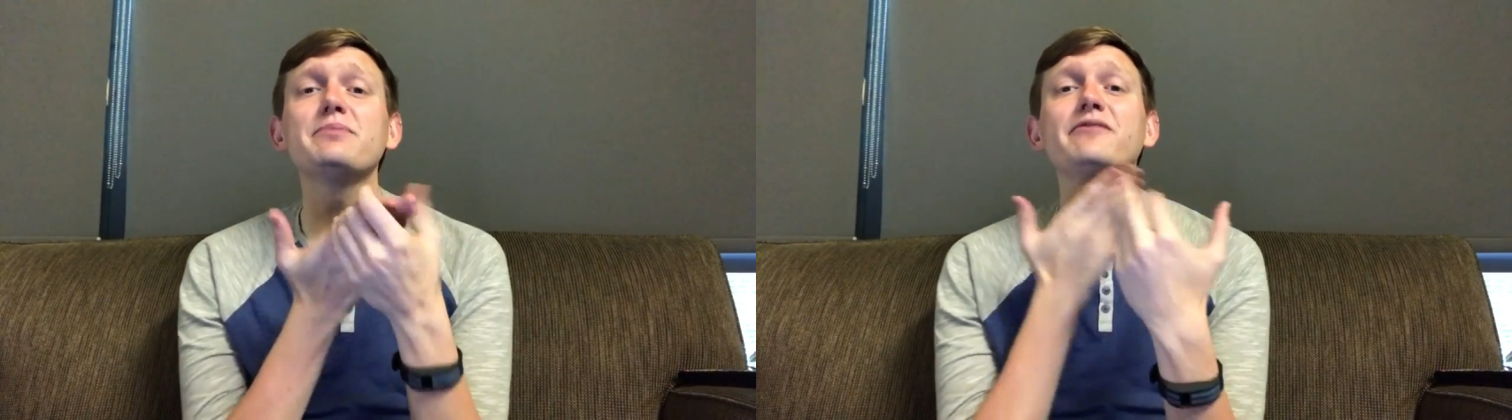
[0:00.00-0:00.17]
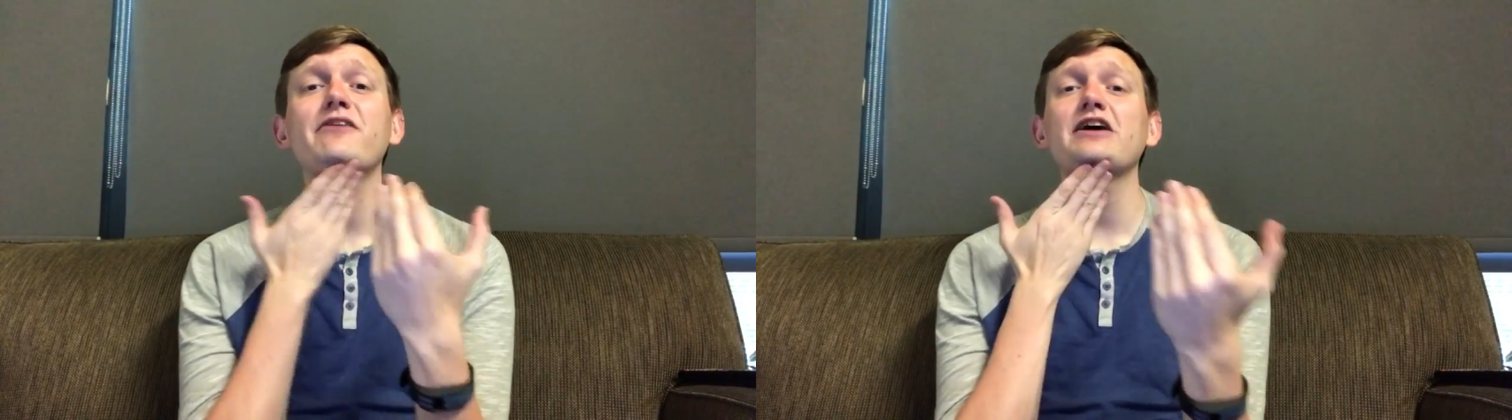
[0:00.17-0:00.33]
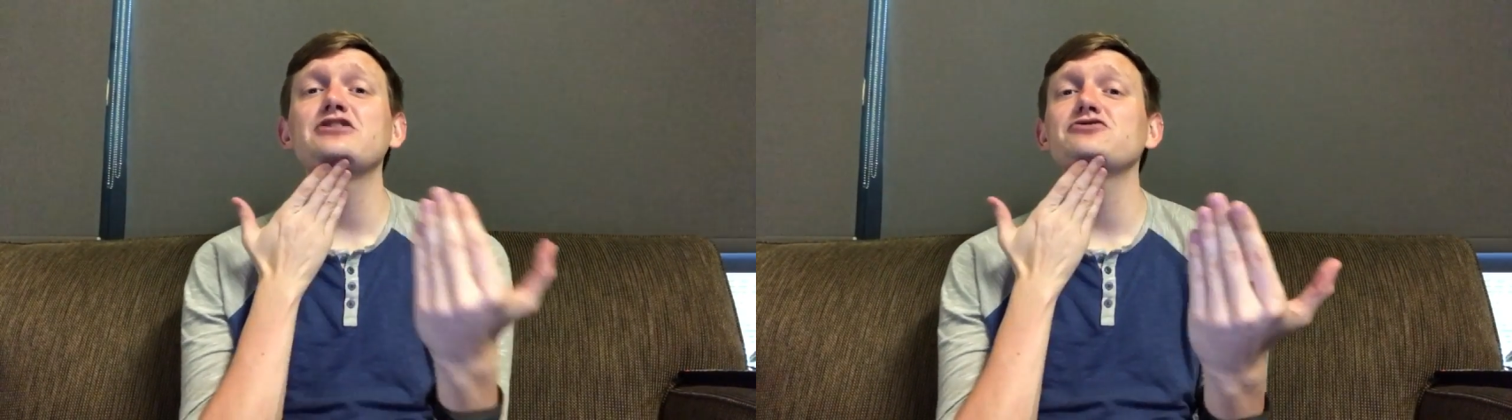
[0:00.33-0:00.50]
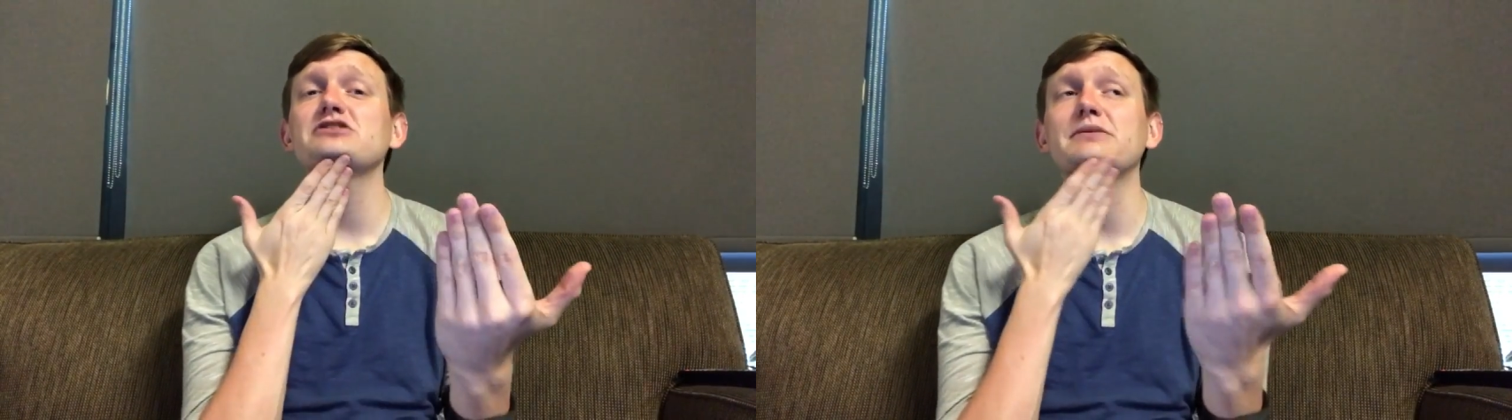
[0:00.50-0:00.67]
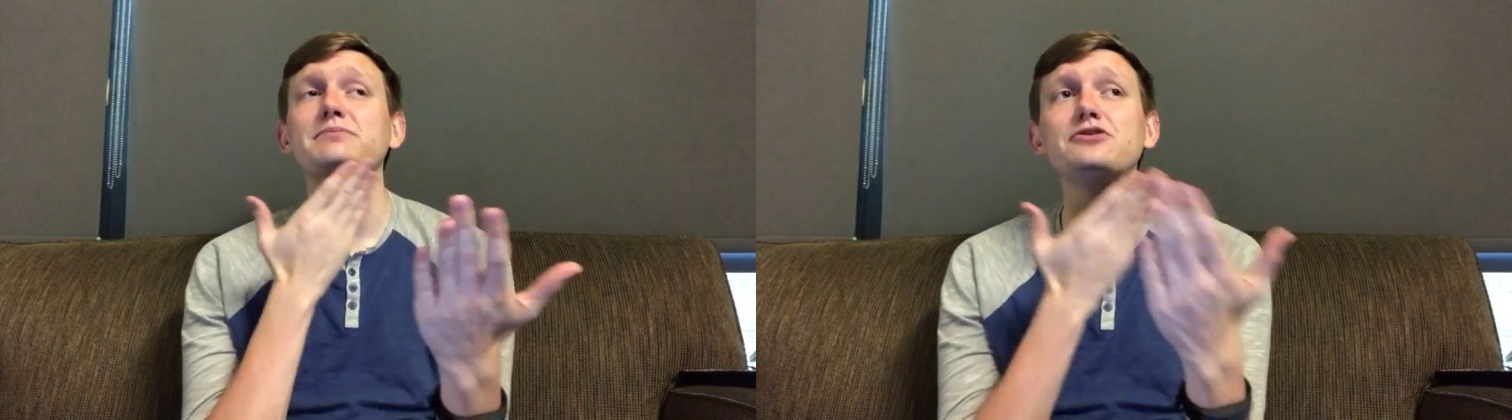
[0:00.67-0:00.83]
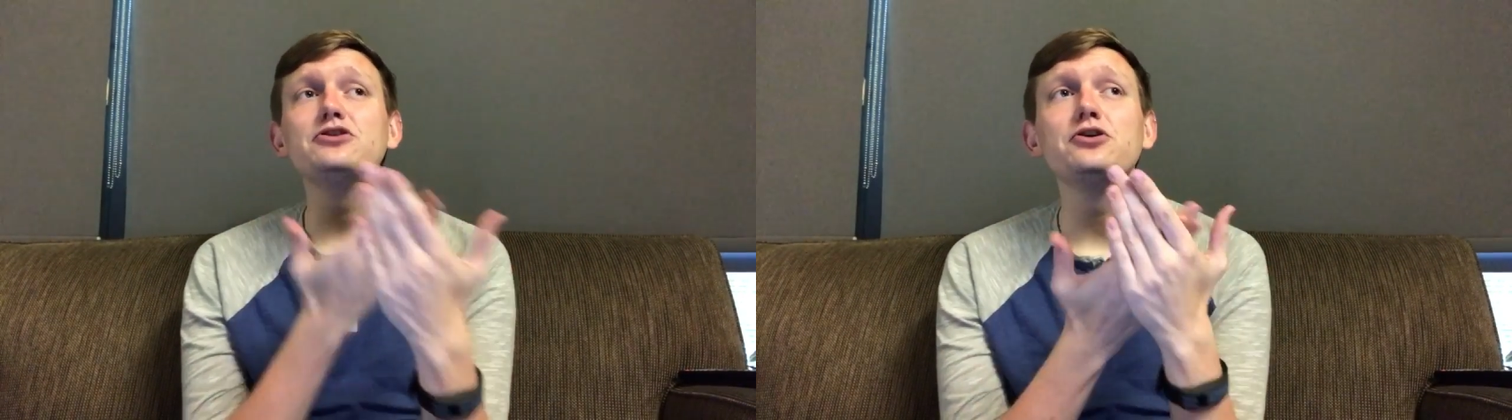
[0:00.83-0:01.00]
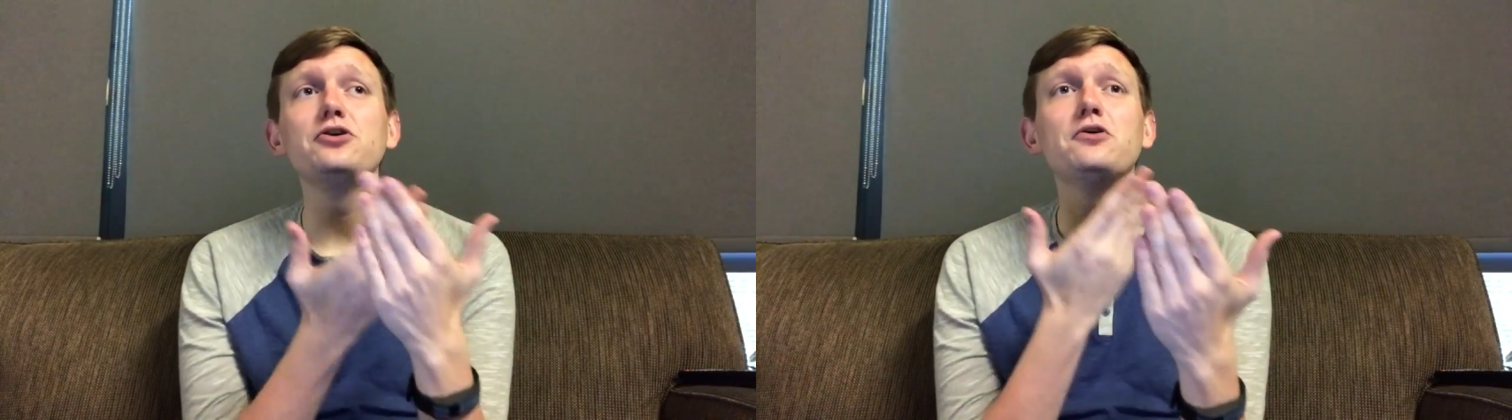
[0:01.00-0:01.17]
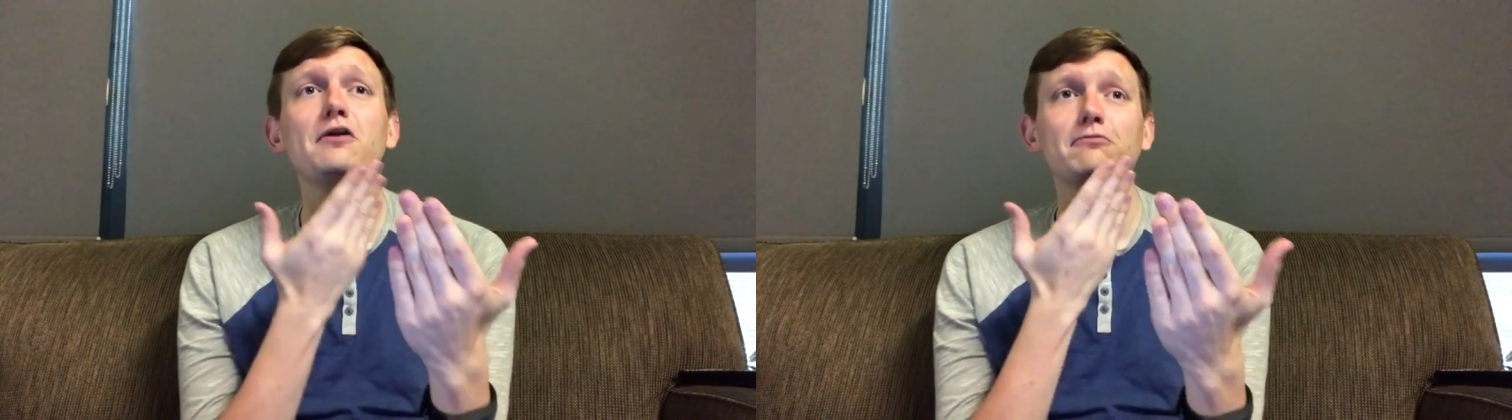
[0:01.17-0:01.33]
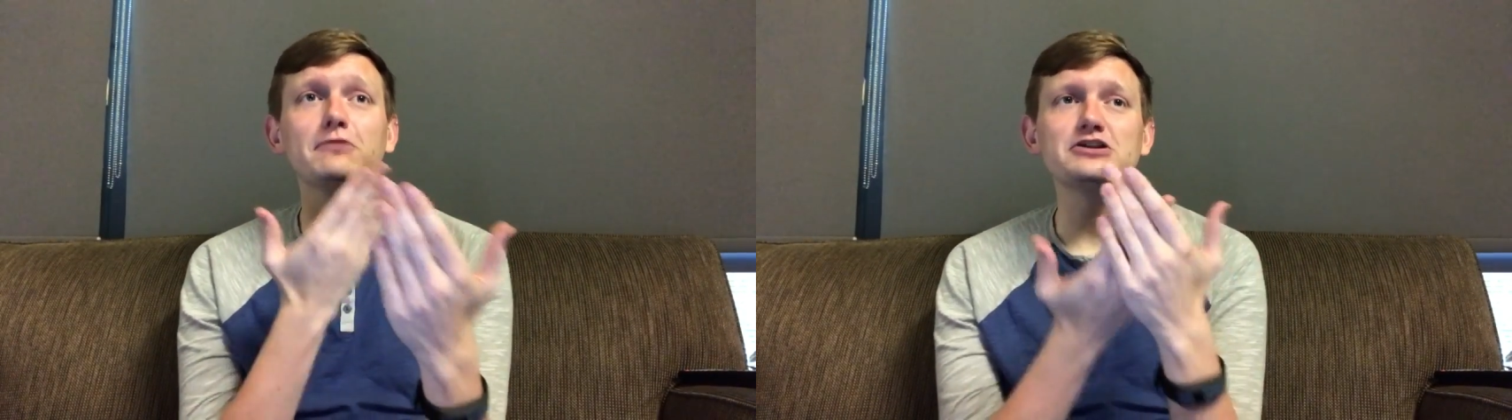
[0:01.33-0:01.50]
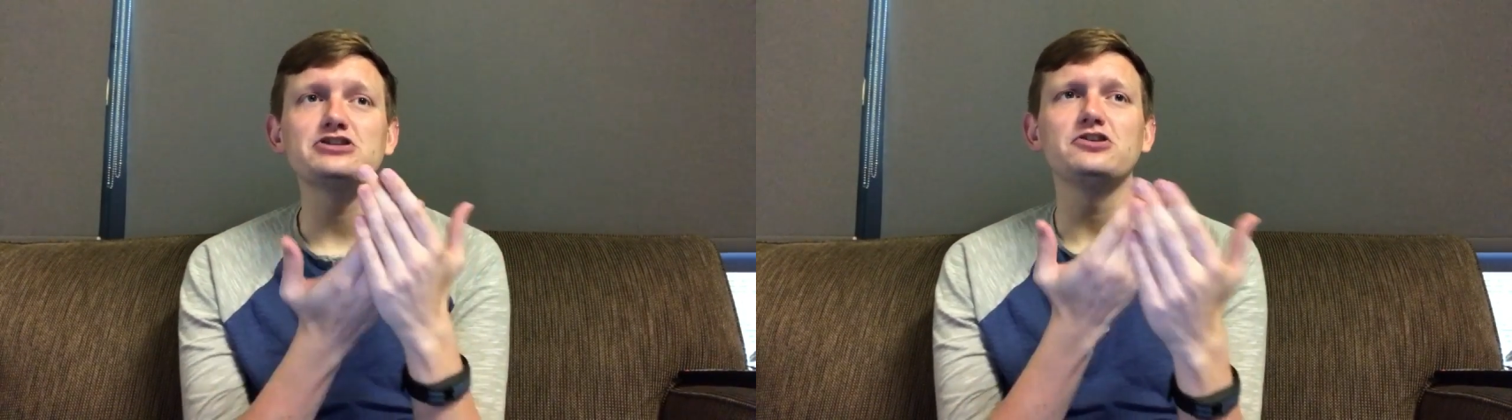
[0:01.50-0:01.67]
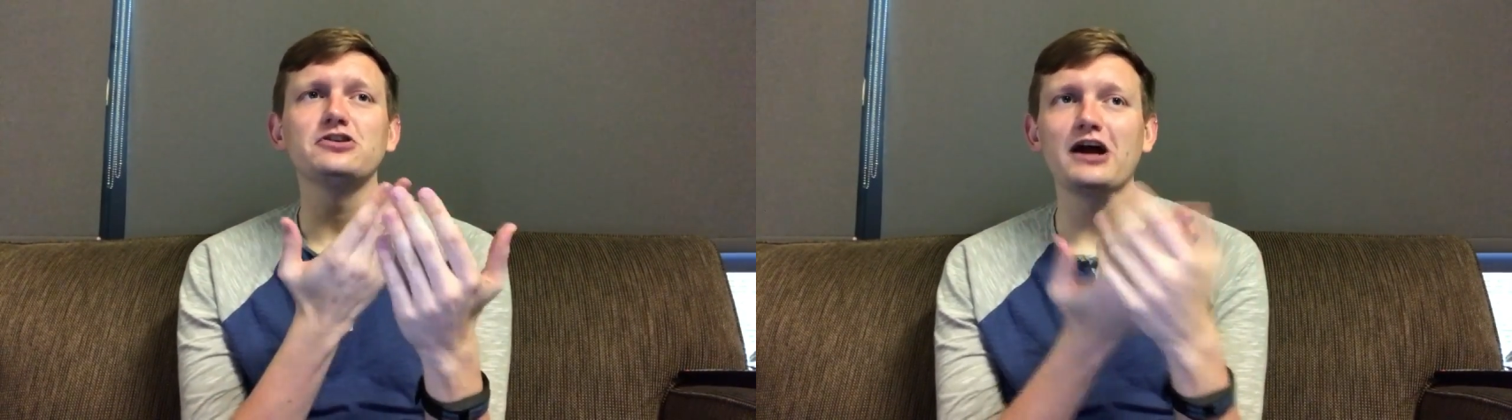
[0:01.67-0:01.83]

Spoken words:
provide you some new original